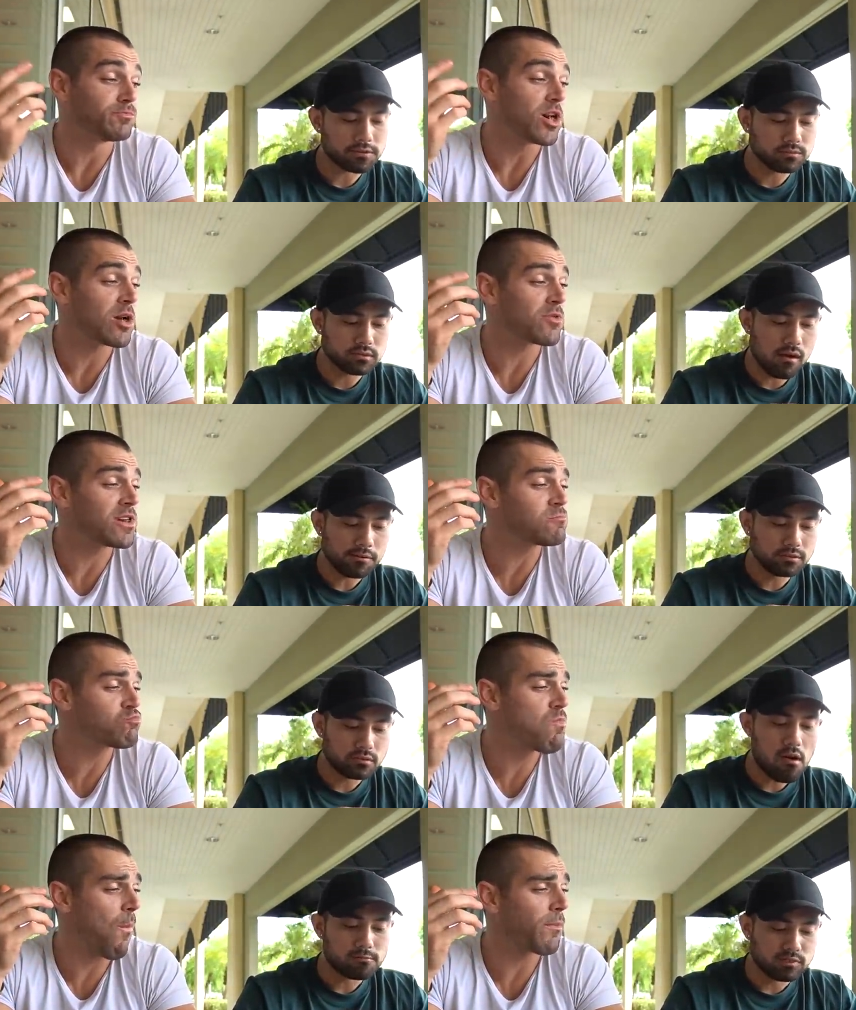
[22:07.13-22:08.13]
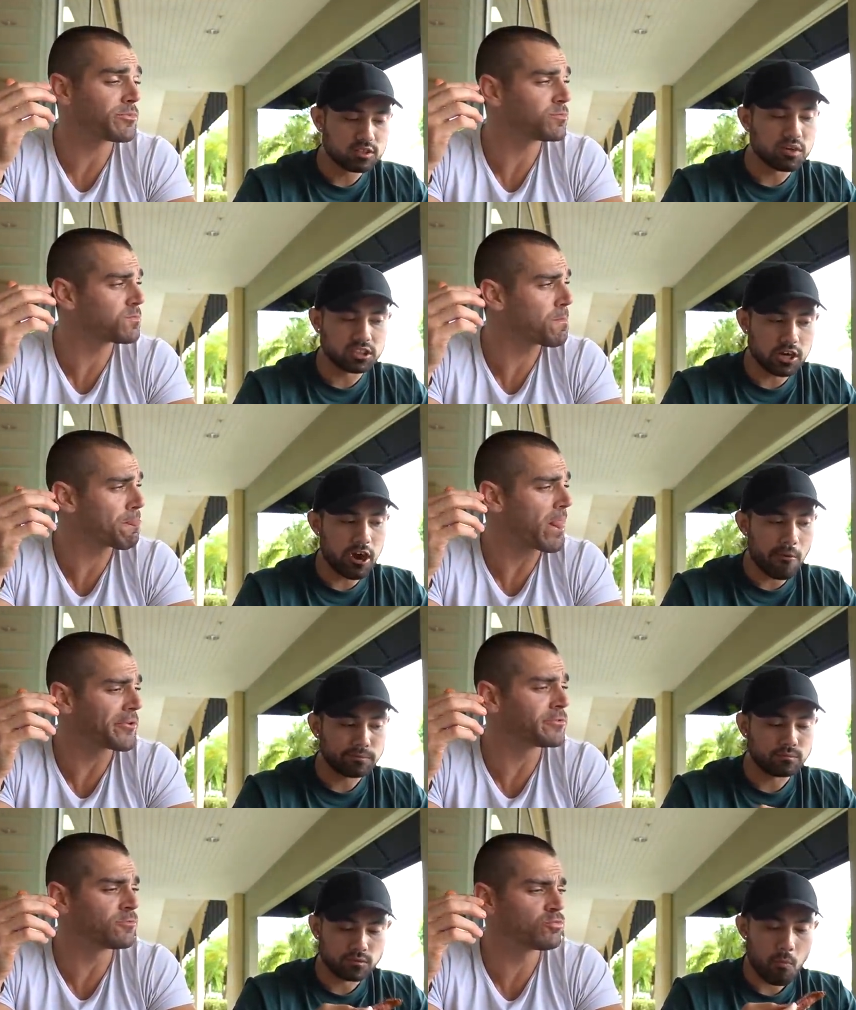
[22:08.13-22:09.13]
Speaker 1: Bomb, right? These wings are good.
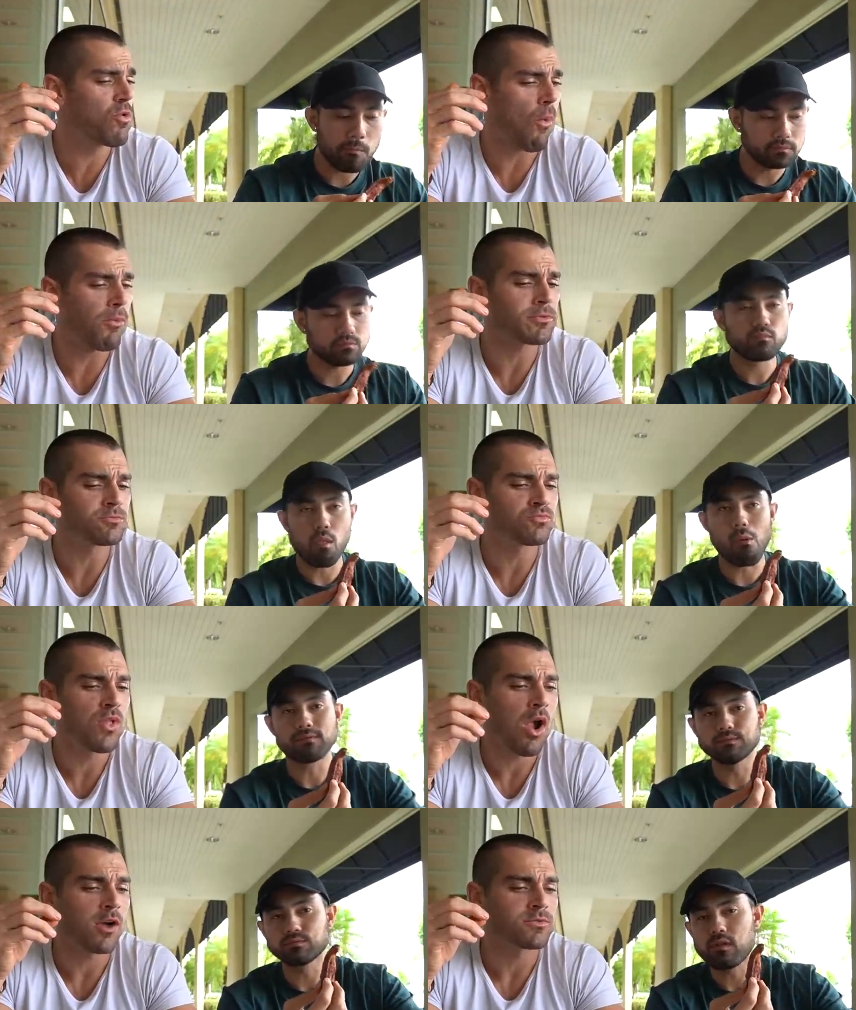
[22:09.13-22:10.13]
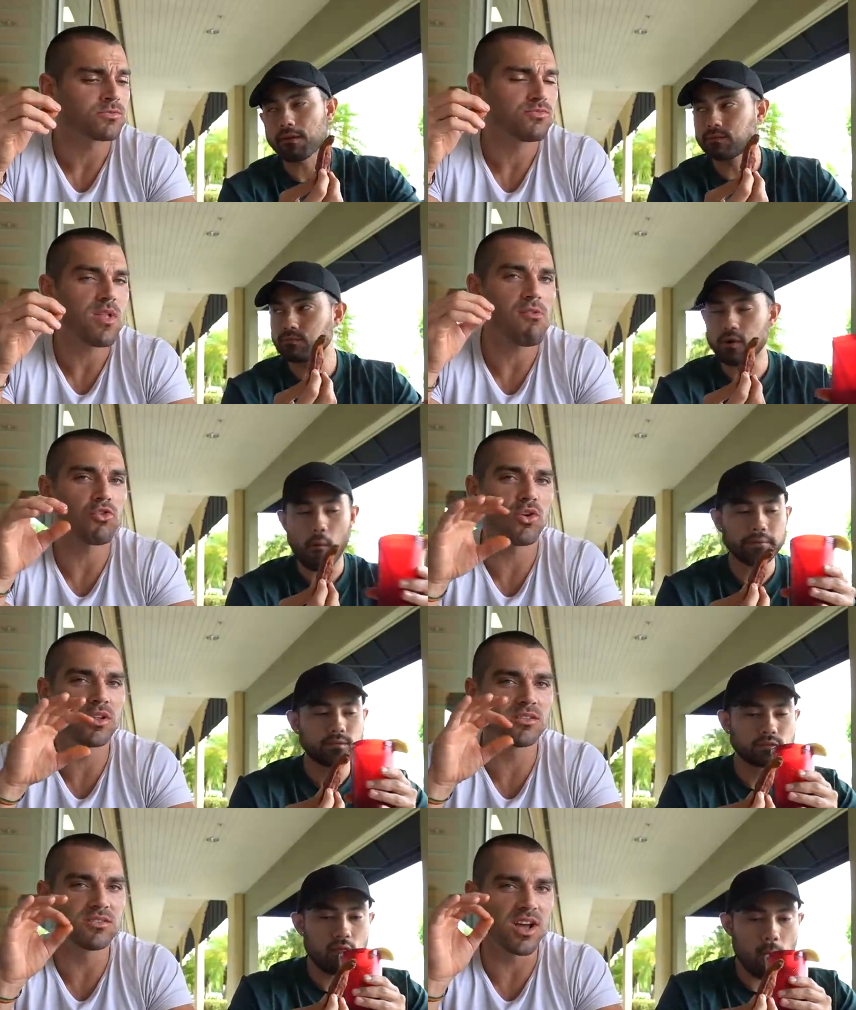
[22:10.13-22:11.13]
Mm-hmm. They have a
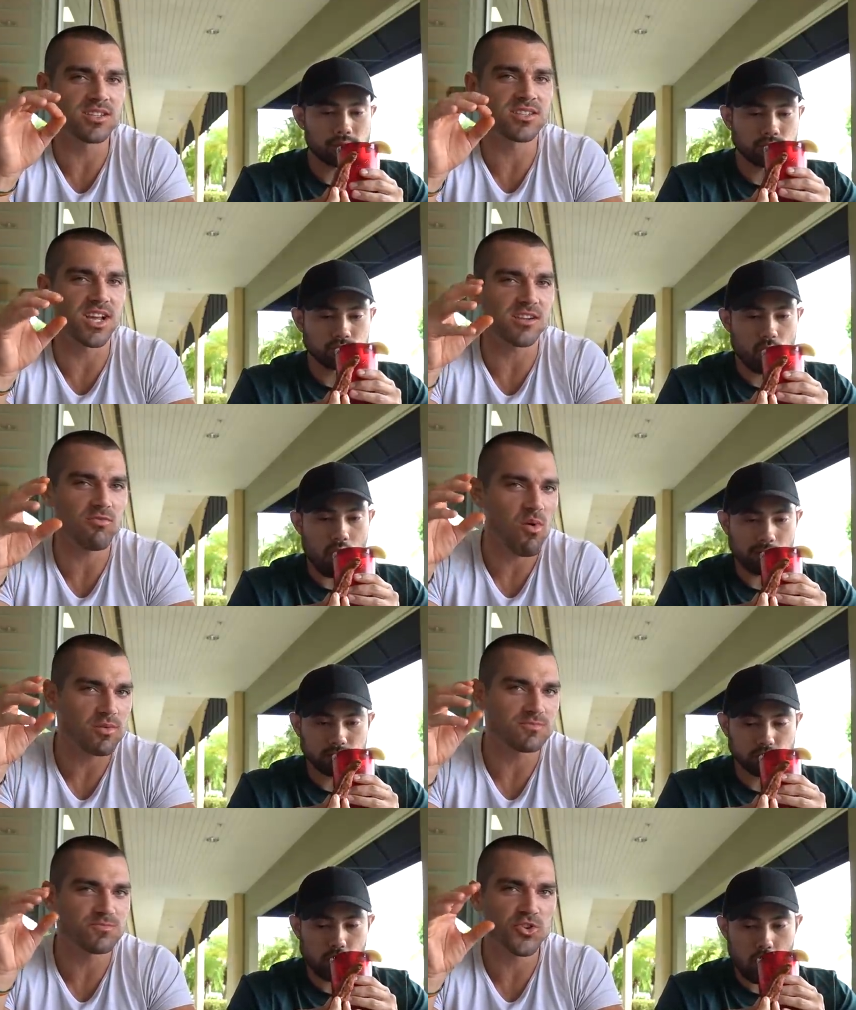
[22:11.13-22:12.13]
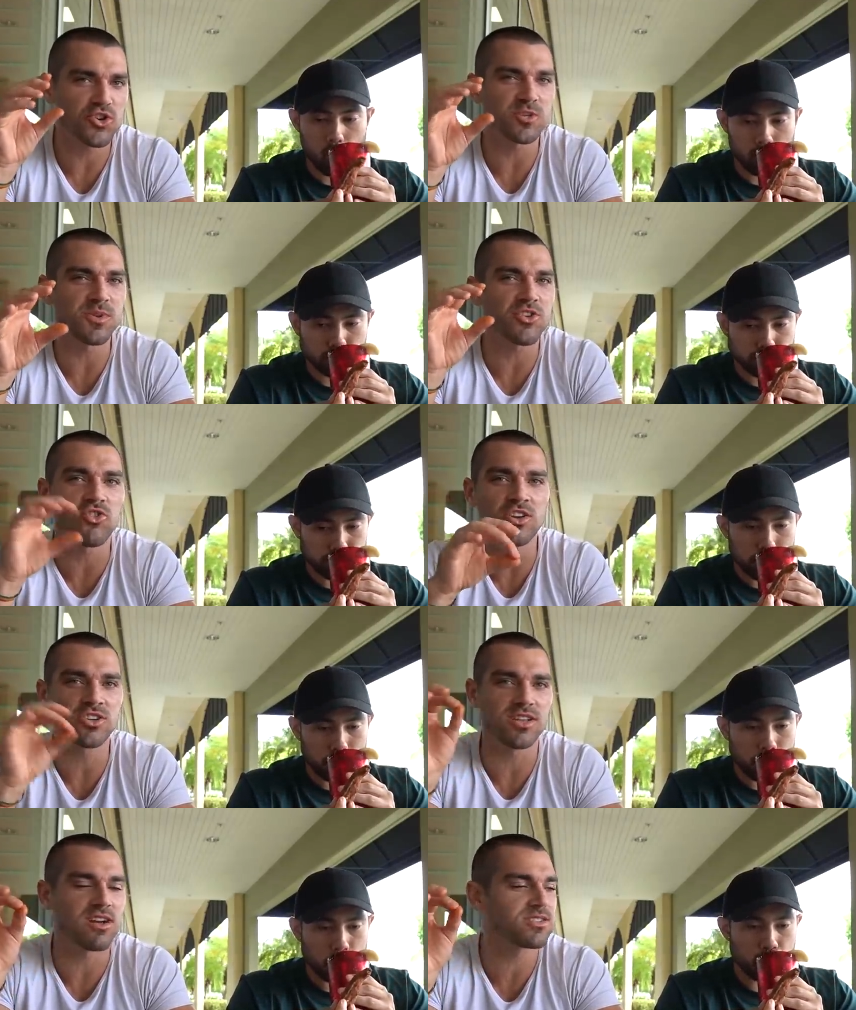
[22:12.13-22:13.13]
really nice, like, crispy crunch
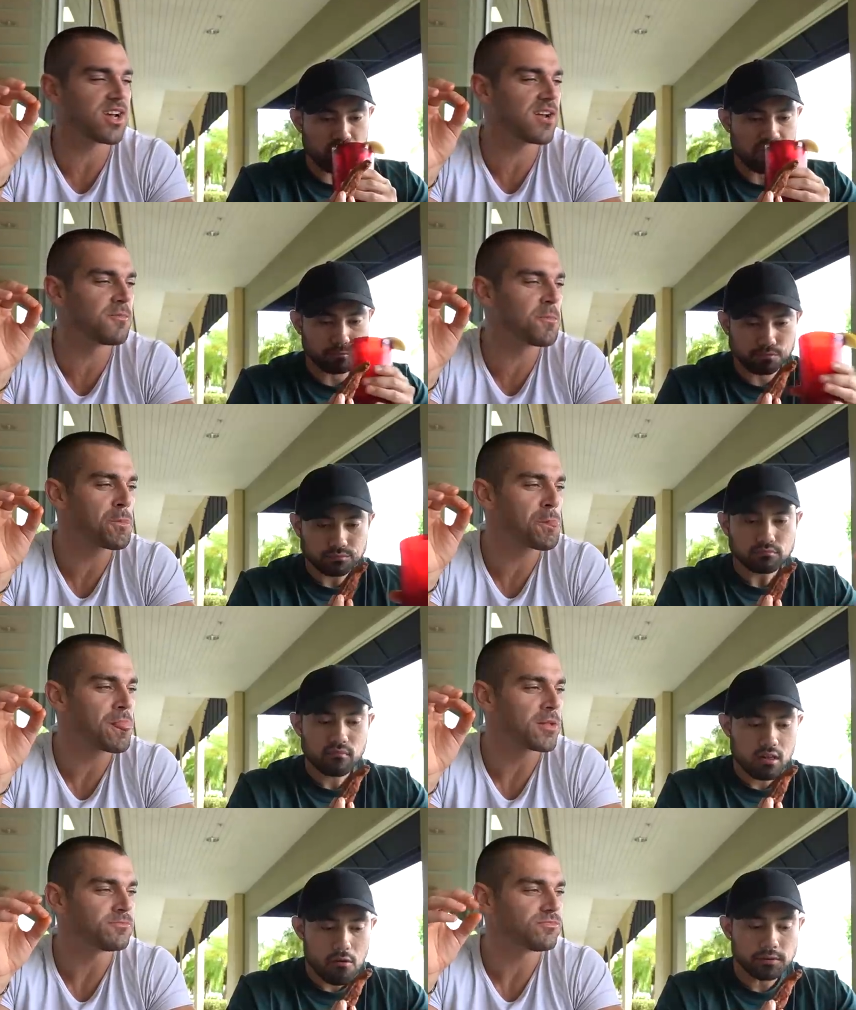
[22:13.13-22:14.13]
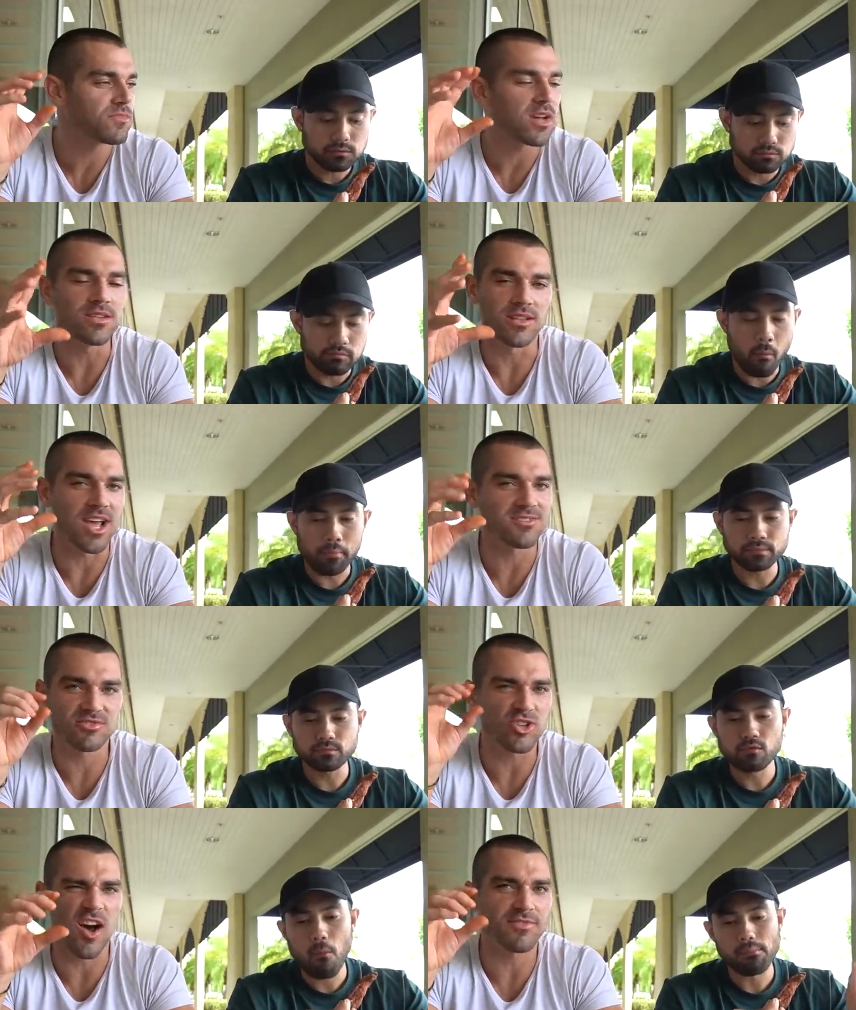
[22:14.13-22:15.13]
on the outside, and then like
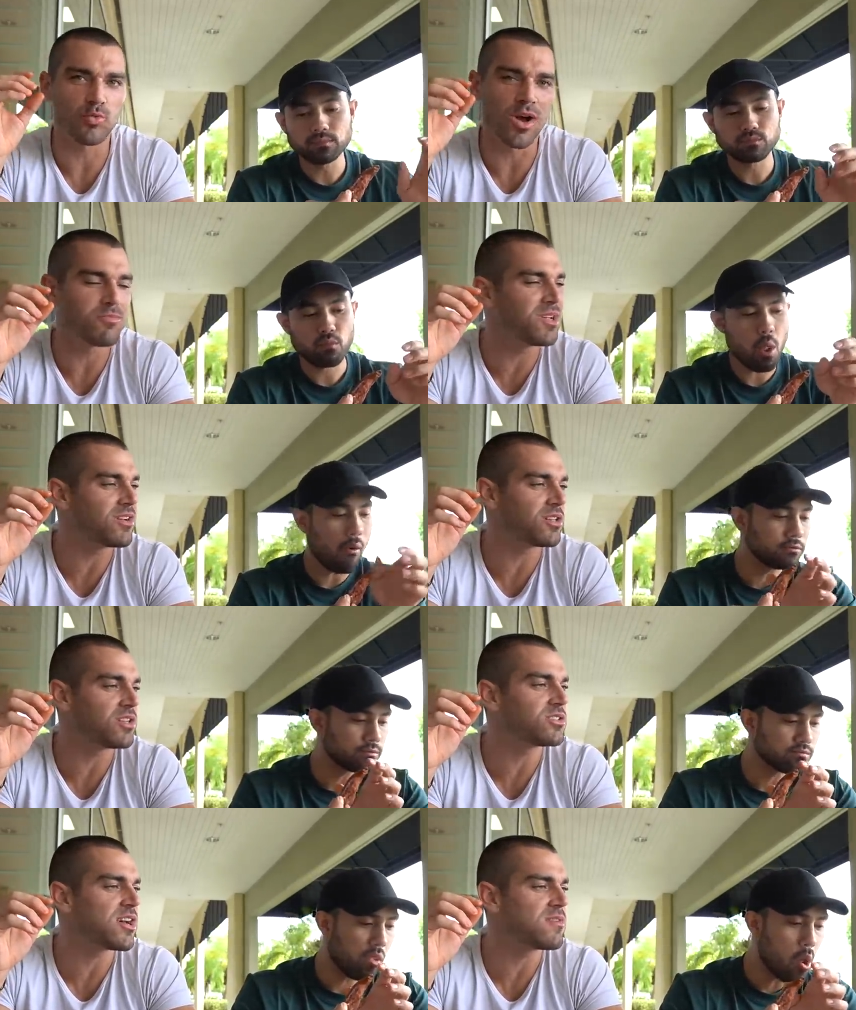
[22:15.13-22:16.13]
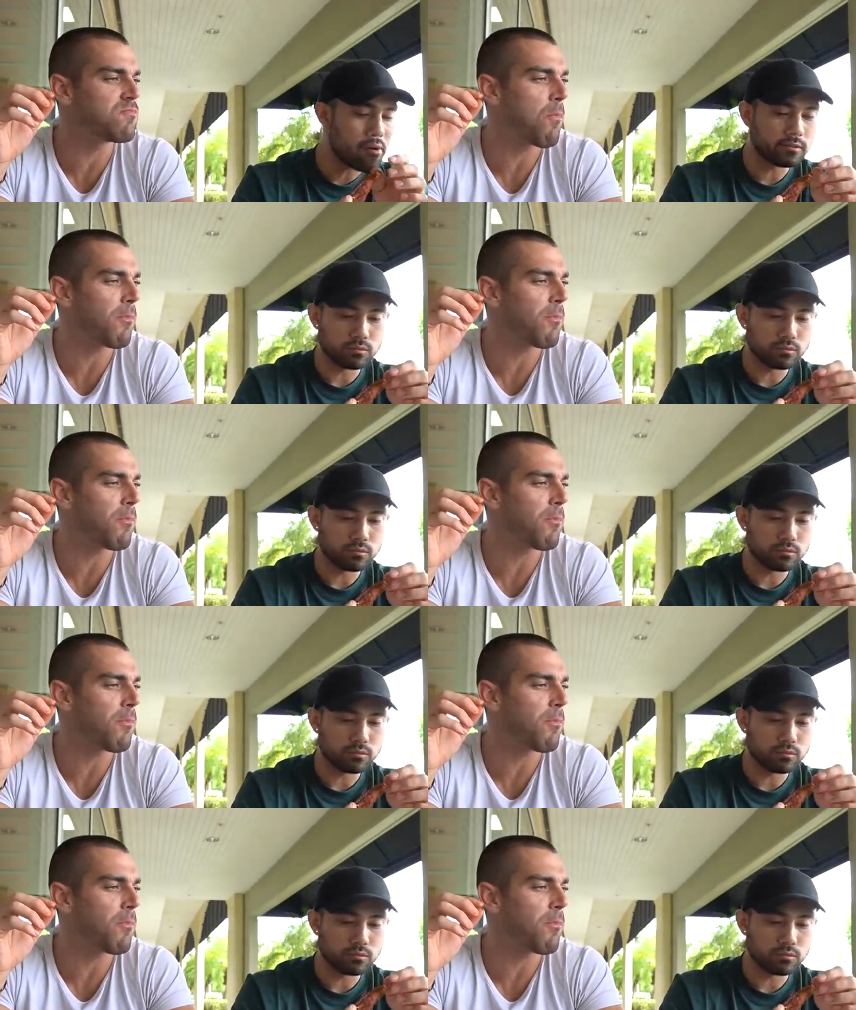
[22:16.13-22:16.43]
soft white meat on the inside.